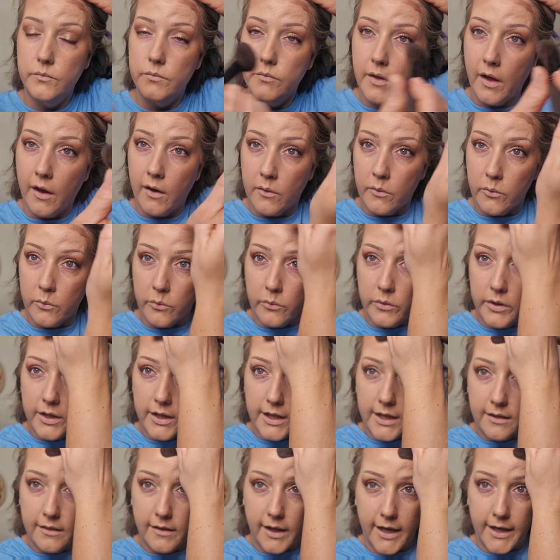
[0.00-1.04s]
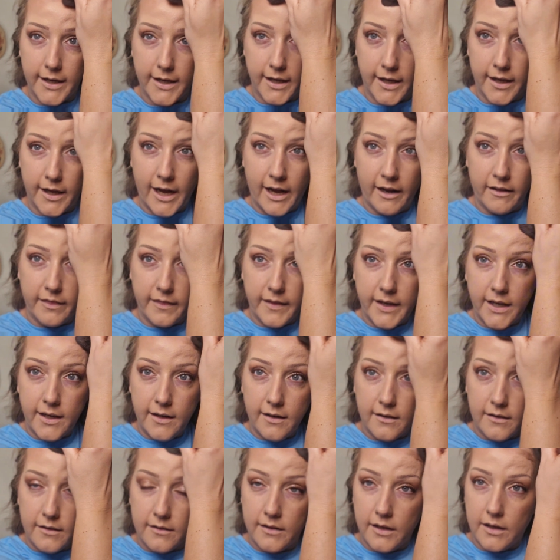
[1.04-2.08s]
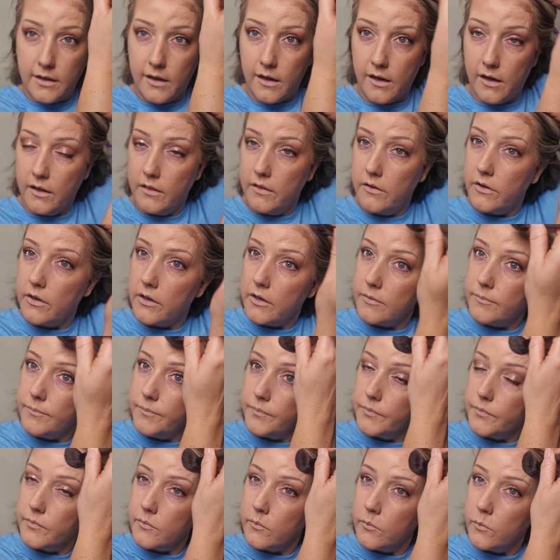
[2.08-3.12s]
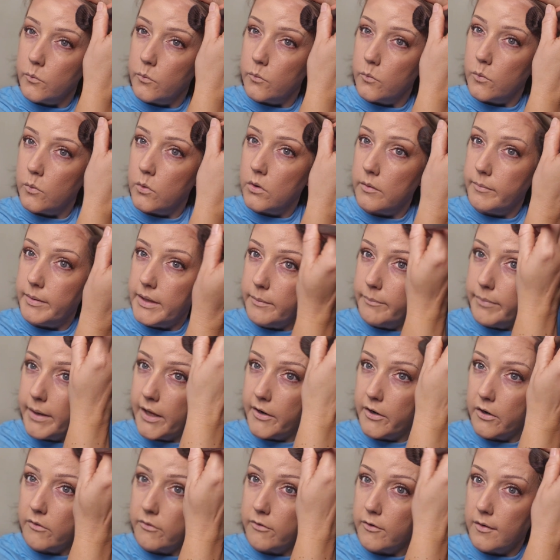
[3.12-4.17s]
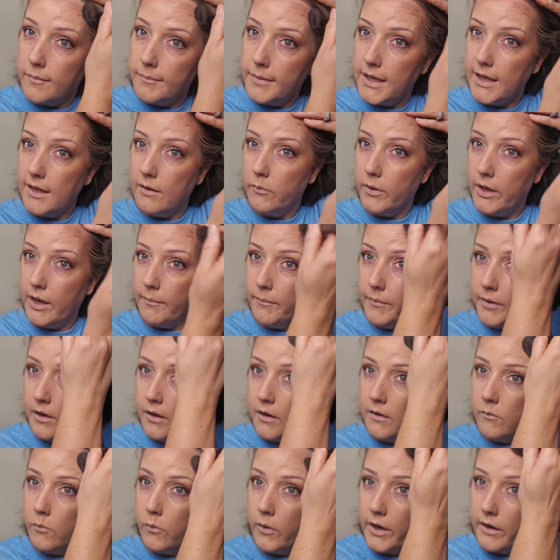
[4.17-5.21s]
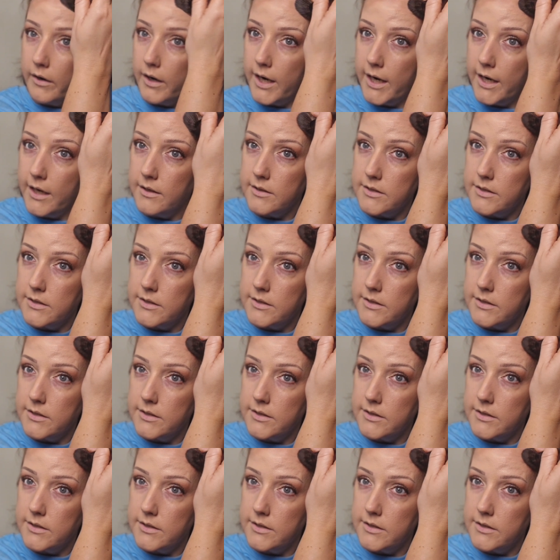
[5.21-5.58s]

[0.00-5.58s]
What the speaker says: I really like it. I think the color will be better for me when I'm not wearing